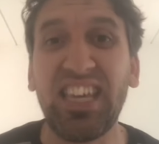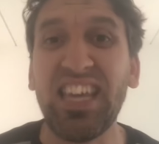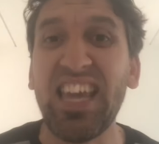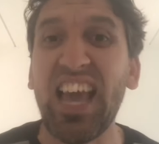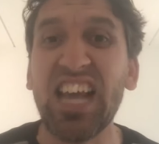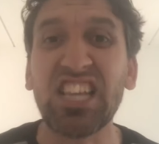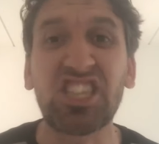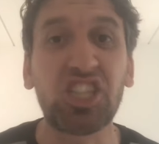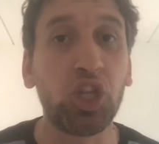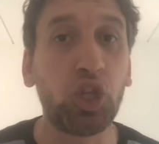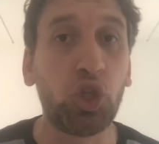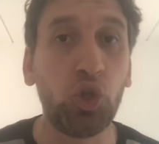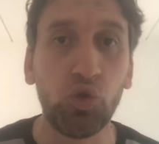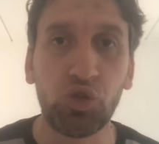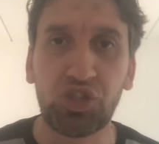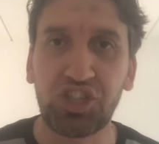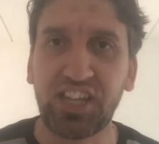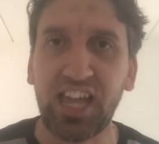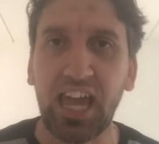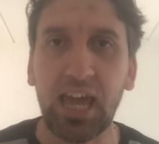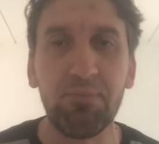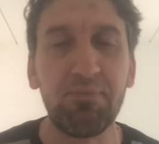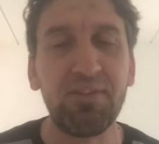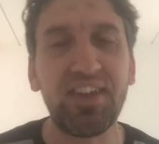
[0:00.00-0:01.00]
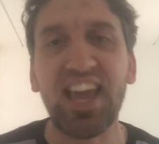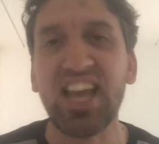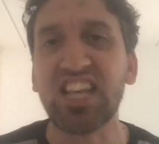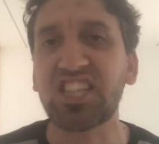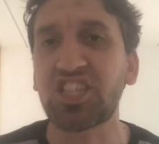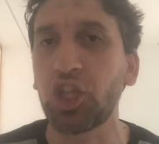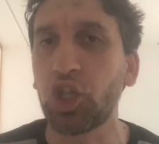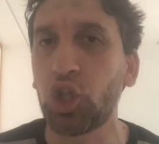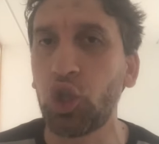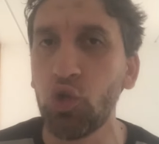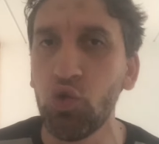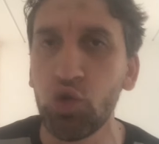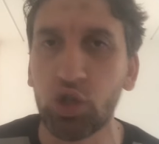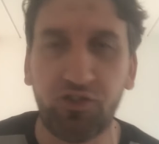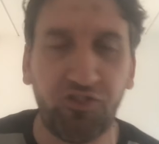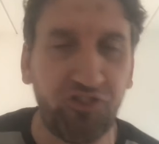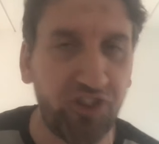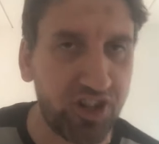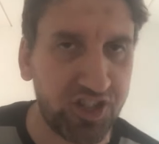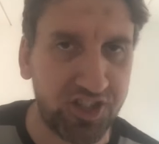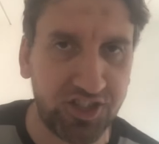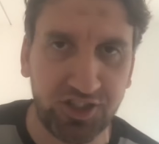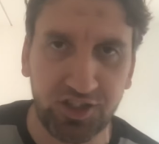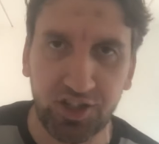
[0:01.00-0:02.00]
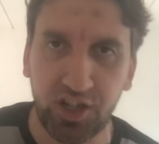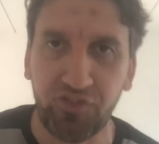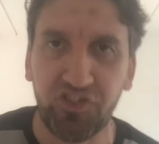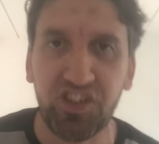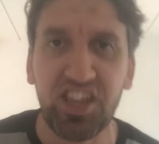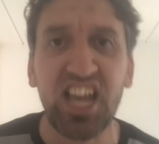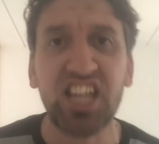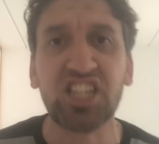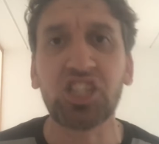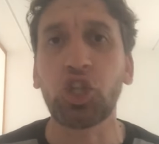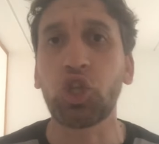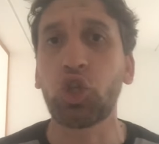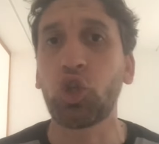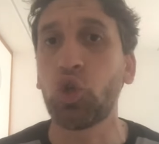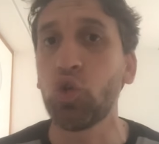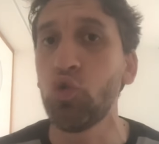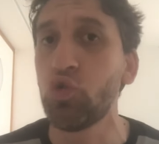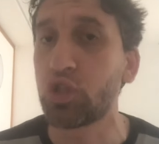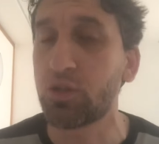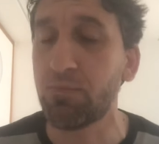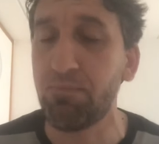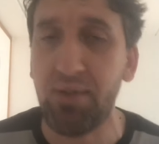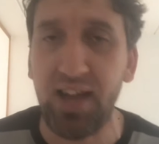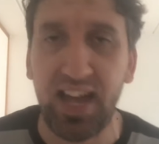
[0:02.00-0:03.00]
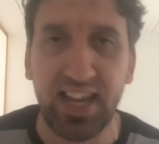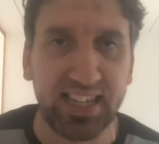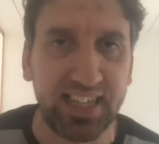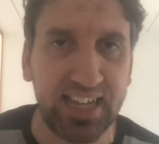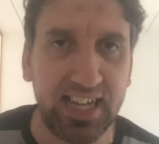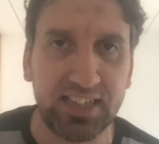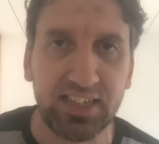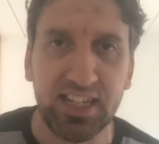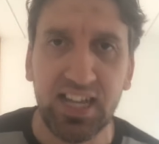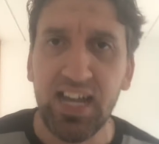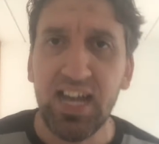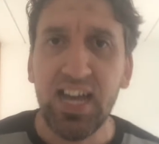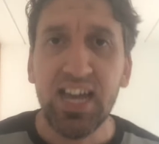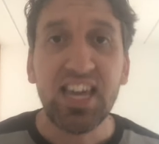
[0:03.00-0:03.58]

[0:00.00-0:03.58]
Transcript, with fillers: He has a huge game. He has a huge first serve. He has a huge backhand.